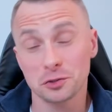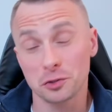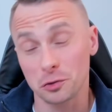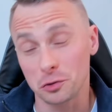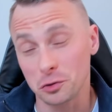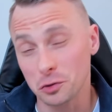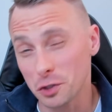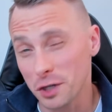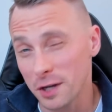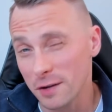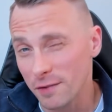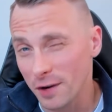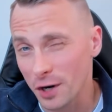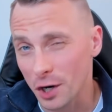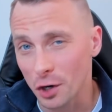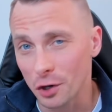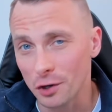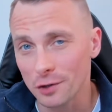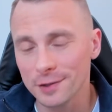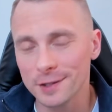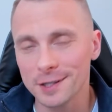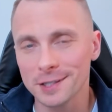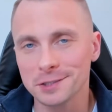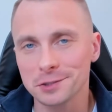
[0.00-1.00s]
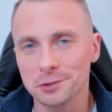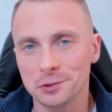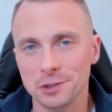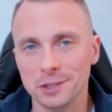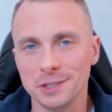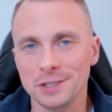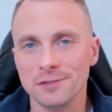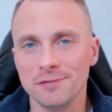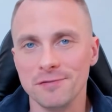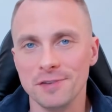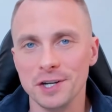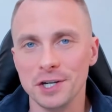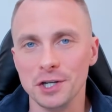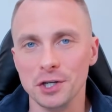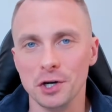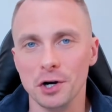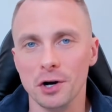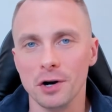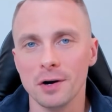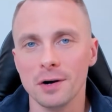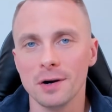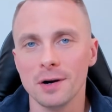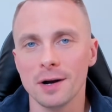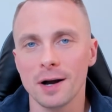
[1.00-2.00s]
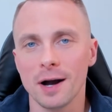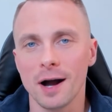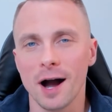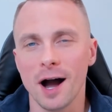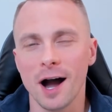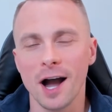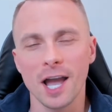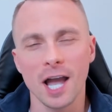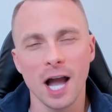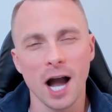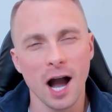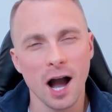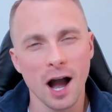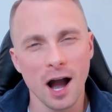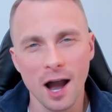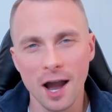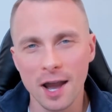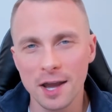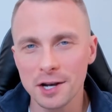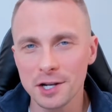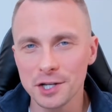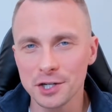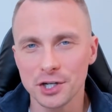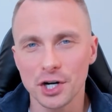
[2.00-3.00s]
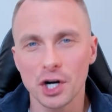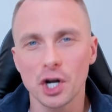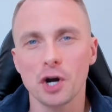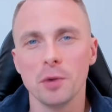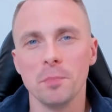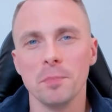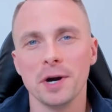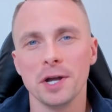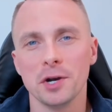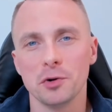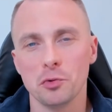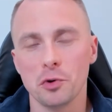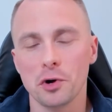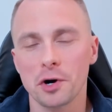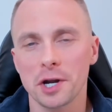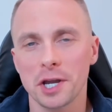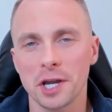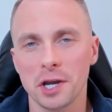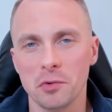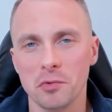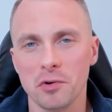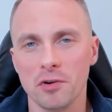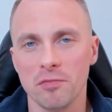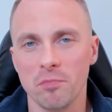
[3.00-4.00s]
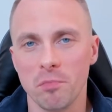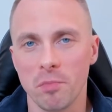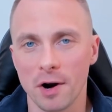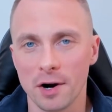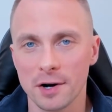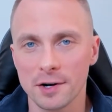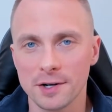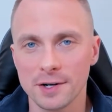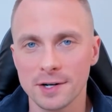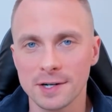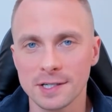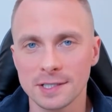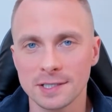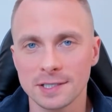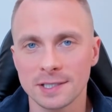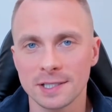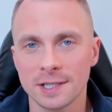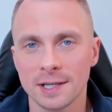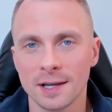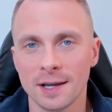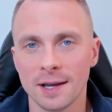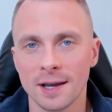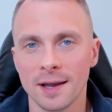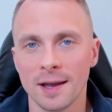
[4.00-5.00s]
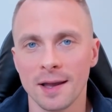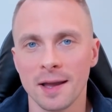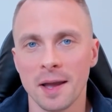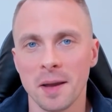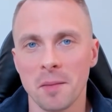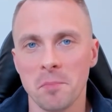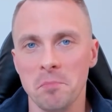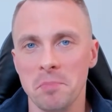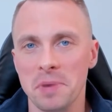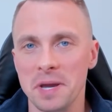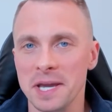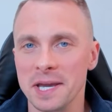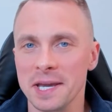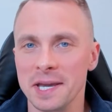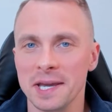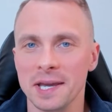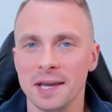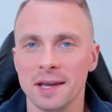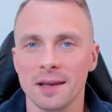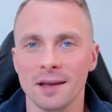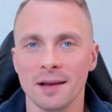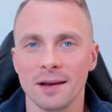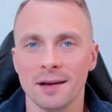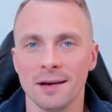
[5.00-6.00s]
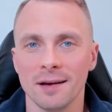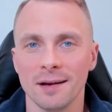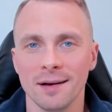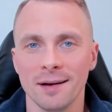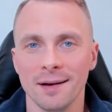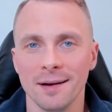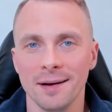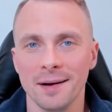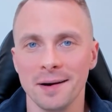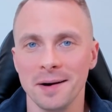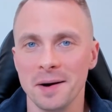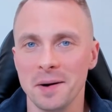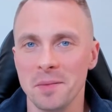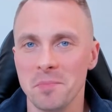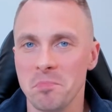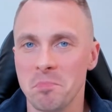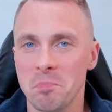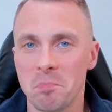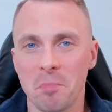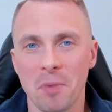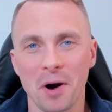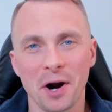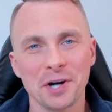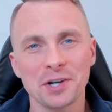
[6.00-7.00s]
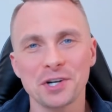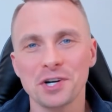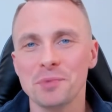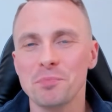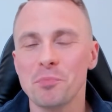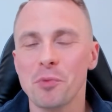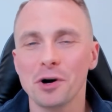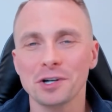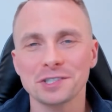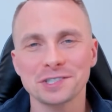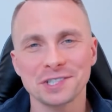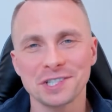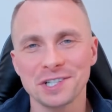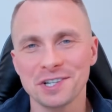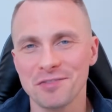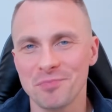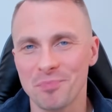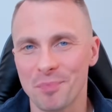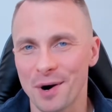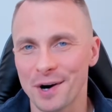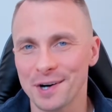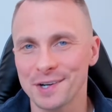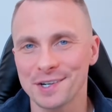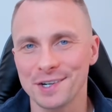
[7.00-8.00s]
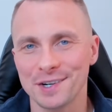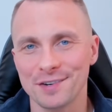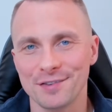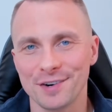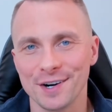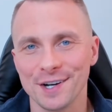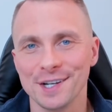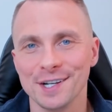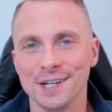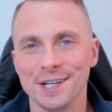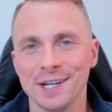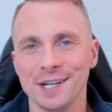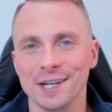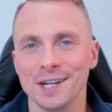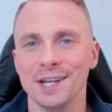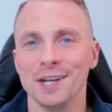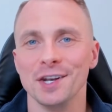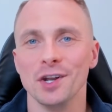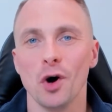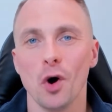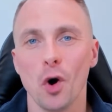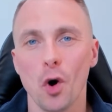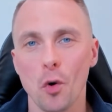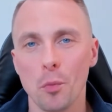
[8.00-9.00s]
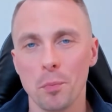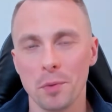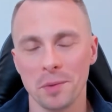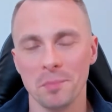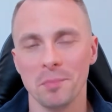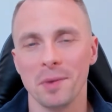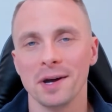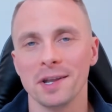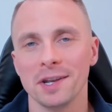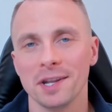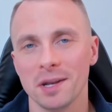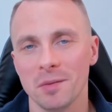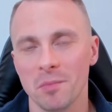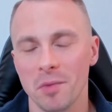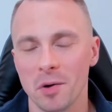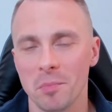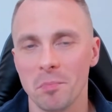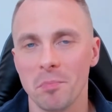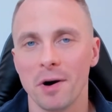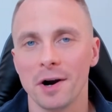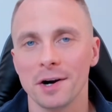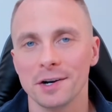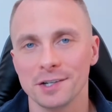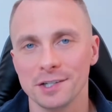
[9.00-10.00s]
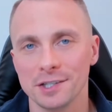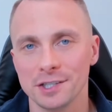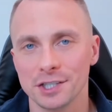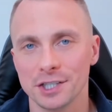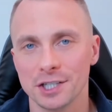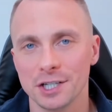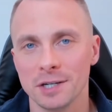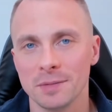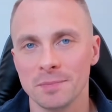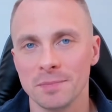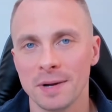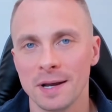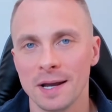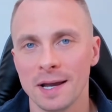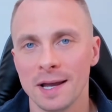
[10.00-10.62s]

to give a context to this video, I highly recommend working with partners, being partner positive, partner friendly, and then open-minded about partnership